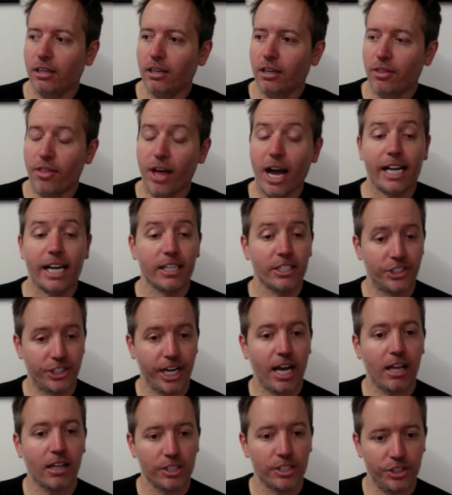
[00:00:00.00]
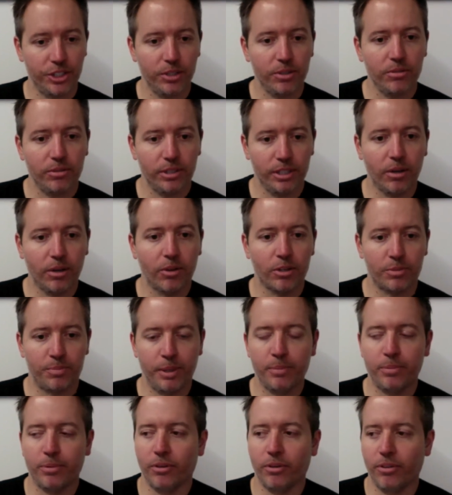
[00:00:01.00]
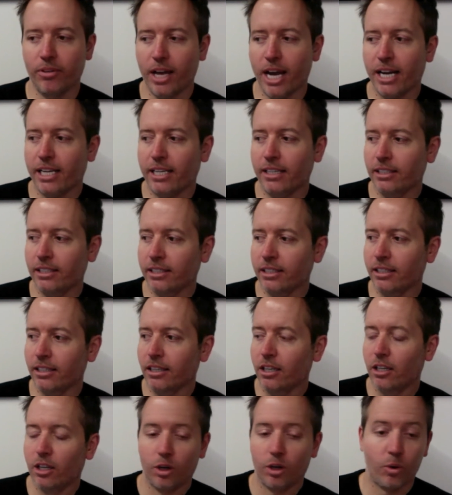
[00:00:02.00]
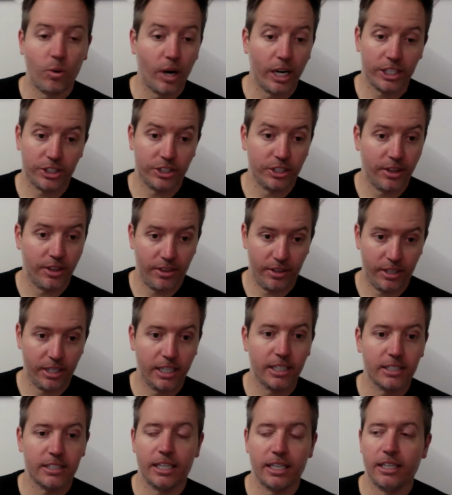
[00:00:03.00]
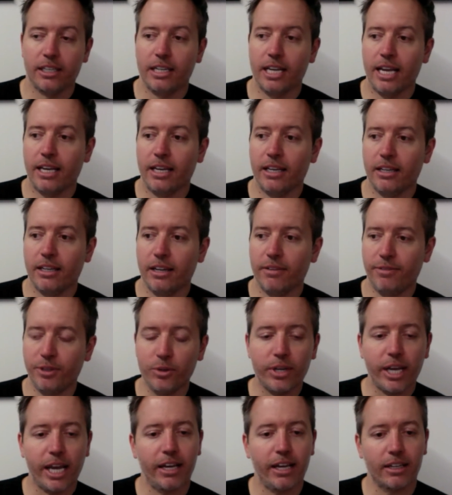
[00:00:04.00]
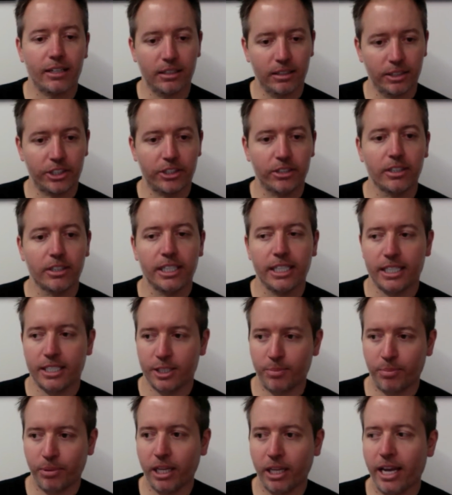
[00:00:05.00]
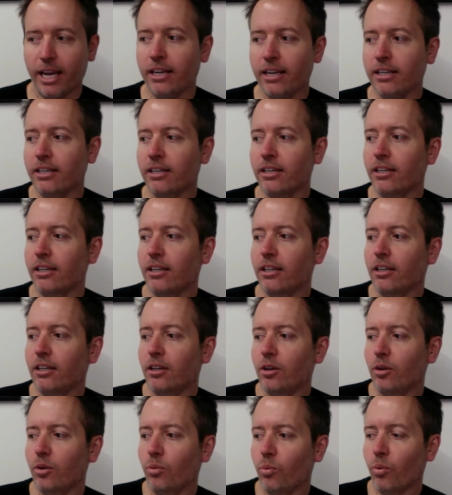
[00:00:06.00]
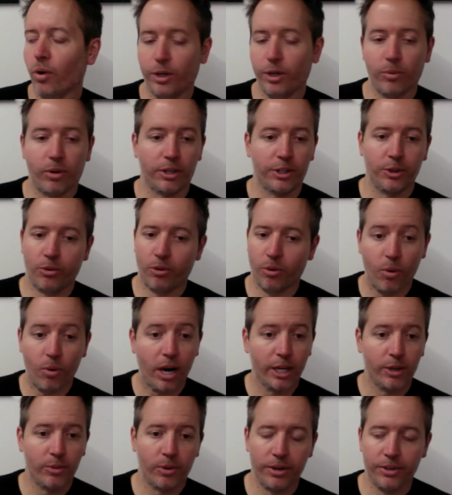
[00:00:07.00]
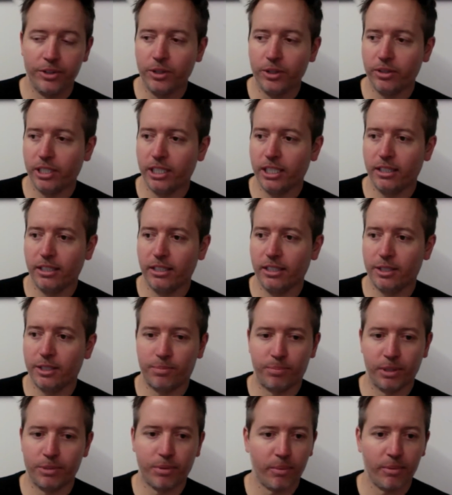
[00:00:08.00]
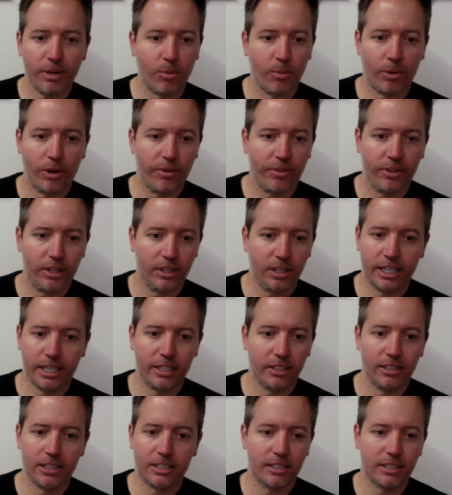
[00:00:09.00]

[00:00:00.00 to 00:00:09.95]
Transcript: that can challenge you. Those people that can question things, and if you can't clearly explain what you want to do or why you want to do it, it's probably not worth it. Like it